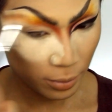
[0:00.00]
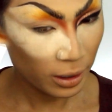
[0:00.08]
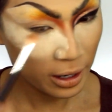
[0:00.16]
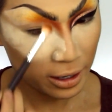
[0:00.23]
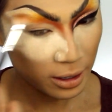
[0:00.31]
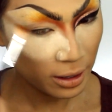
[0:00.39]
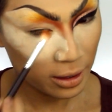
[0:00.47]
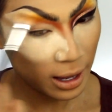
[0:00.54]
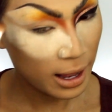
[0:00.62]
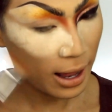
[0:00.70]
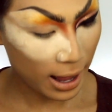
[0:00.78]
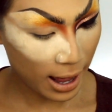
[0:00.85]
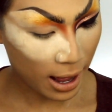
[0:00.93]
blending
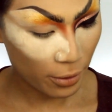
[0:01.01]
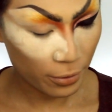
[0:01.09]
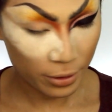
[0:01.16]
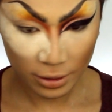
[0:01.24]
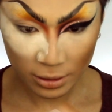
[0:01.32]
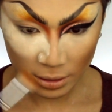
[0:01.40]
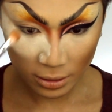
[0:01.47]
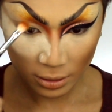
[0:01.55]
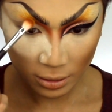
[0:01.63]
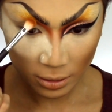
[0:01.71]
that outwards.